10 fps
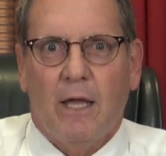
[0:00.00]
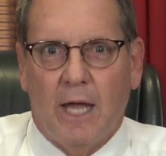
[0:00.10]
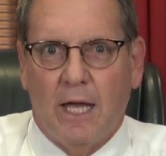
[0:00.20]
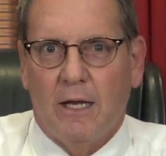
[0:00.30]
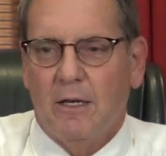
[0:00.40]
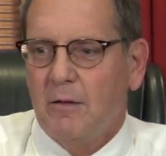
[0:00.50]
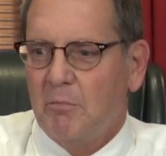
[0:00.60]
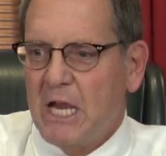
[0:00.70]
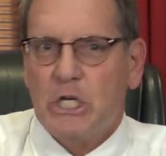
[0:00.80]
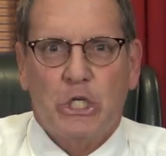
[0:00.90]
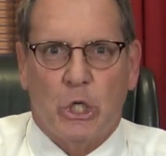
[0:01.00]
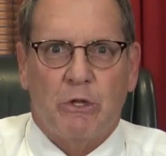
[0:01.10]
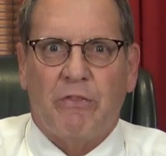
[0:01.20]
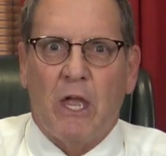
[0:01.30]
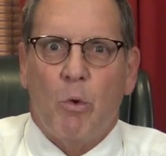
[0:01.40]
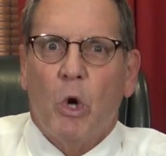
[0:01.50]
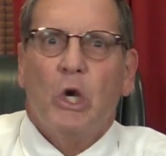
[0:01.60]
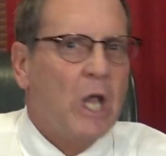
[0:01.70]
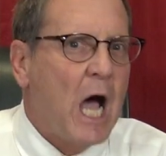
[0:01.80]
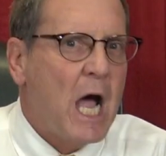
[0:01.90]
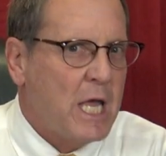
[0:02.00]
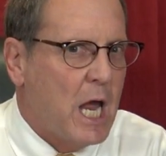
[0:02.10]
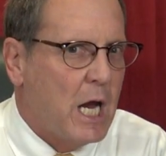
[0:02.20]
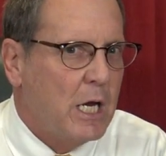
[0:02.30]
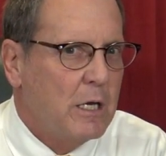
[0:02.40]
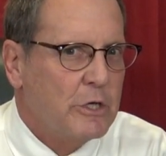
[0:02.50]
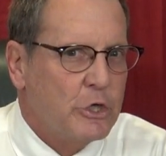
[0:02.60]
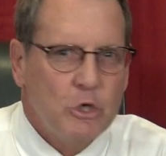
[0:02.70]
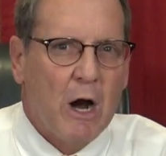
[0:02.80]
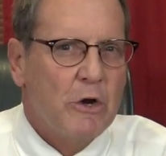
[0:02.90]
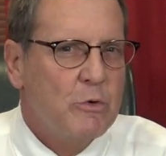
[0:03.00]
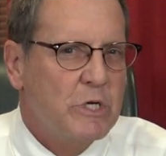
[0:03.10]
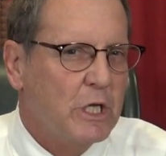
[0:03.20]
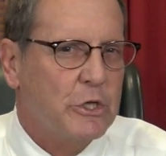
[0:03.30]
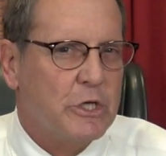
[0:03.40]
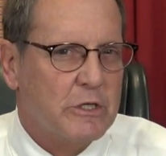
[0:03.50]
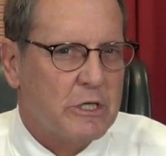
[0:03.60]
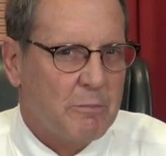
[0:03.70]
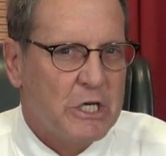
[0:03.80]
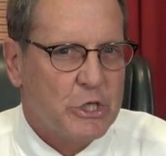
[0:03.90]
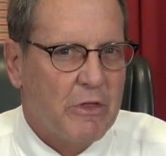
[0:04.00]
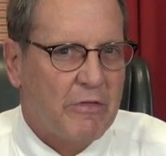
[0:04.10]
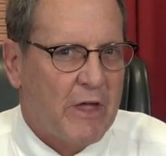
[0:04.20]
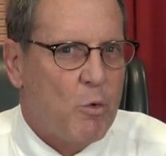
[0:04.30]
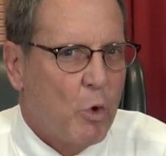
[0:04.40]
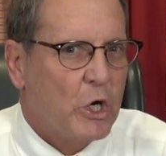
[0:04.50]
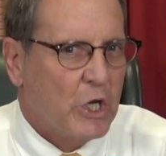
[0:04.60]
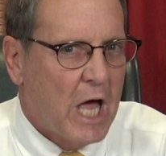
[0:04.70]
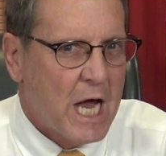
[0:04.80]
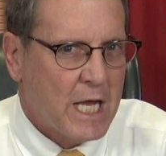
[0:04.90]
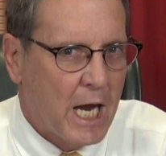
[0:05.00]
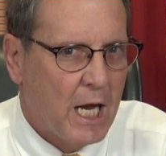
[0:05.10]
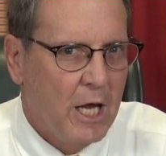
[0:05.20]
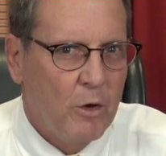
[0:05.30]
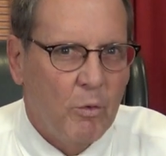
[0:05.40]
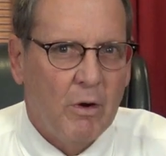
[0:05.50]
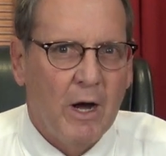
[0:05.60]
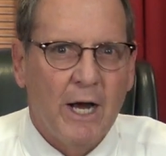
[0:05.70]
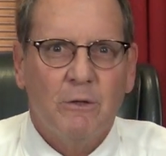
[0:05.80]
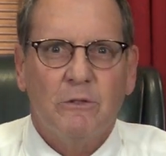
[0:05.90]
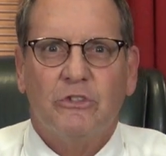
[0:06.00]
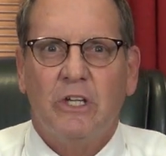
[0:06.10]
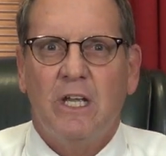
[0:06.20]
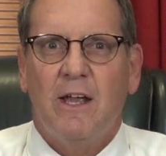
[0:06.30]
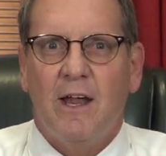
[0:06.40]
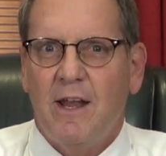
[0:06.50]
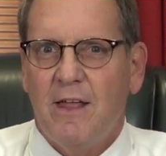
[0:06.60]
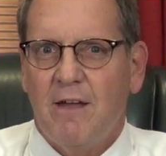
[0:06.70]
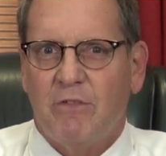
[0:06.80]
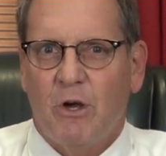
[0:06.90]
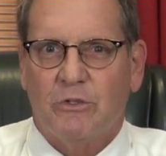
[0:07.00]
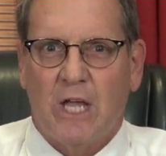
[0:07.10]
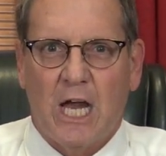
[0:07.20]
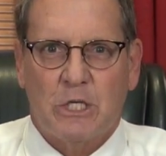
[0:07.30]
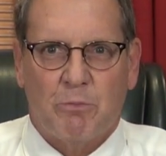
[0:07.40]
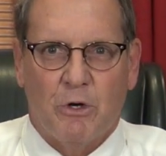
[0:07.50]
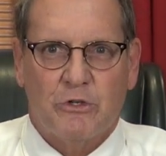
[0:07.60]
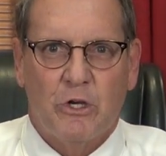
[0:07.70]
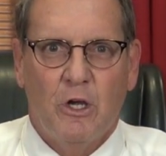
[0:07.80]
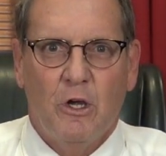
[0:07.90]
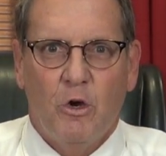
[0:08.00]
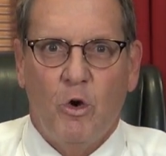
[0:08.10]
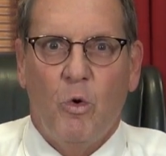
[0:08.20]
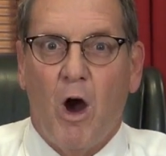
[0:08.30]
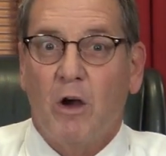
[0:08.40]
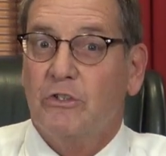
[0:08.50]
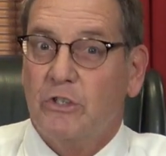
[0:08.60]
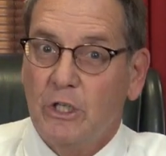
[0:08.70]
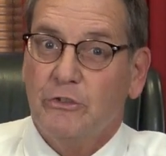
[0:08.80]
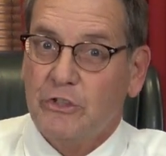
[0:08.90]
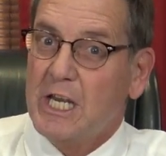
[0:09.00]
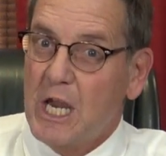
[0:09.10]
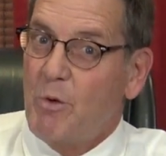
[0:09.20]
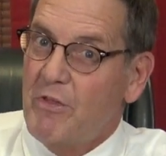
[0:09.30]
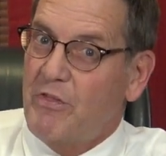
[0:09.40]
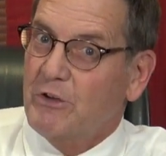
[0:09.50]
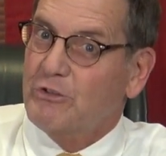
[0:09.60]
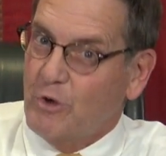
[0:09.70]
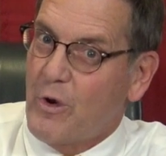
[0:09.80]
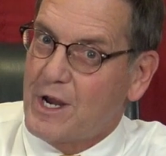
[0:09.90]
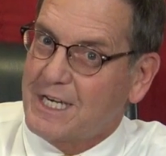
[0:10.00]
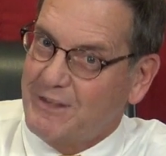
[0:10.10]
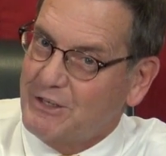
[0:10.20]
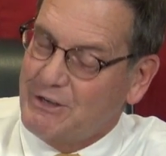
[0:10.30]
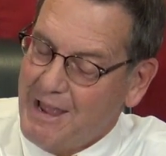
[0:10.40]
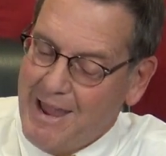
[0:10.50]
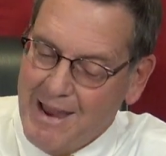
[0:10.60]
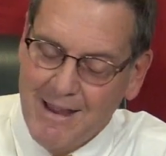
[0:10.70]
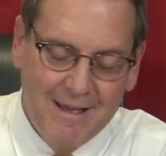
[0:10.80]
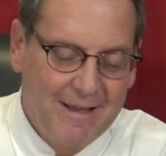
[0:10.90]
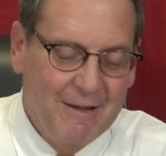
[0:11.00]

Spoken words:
and make sure that they weren't lying, to do our due diligence to make sure that they weren't lying. Well, I don't see any of those experts who are still sticking with their story to this day.